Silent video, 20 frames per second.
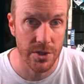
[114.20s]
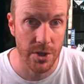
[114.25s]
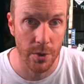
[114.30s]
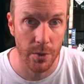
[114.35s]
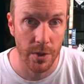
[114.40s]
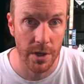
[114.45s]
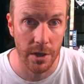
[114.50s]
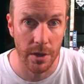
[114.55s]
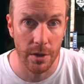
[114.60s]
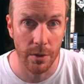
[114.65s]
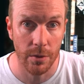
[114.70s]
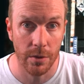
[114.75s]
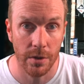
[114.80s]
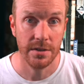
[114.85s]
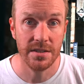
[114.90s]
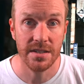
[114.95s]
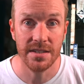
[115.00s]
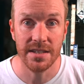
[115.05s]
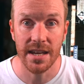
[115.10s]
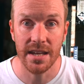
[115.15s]
Tokyo.
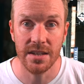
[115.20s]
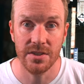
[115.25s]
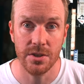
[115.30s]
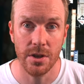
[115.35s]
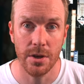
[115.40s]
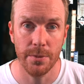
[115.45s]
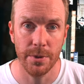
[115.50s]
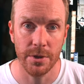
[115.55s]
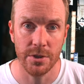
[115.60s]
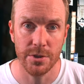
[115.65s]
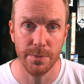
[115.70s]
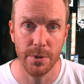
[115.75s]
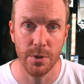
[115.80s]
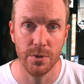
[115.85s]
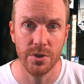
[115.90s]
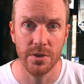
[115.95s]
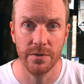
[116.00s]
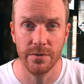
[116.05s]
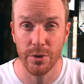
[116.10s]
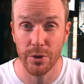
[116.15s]
Today, Starbucks
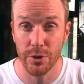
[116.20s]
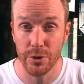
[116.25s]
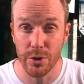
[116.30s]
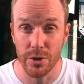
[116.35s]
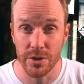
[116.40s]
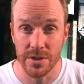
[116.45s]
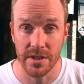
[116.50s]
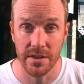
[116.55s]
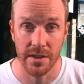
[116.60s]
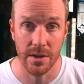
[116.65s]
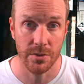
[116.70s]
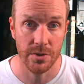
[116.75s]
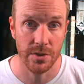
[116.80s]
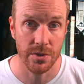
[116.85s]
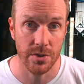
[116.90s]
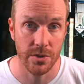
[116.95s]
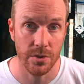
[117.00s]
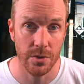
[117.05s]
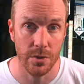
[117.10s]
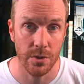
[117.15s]
boasts over 30,000
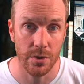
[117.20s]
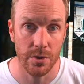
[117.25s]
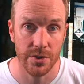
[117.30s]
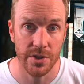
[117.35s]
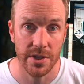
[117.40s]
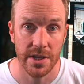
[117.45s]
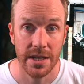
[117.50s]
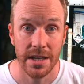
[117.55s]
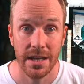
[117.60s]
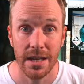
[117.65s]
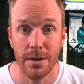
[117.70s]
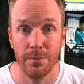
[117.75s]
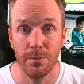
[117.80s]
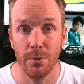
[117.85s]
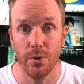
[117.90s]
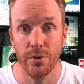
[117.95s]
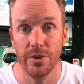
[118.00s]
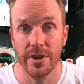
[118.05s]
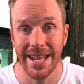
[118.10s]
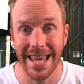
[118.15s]
stores in
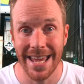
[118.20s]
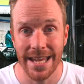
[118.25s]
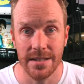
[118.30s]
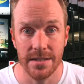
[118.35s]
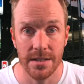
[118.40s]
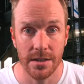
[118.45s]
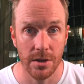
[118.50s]
more than 80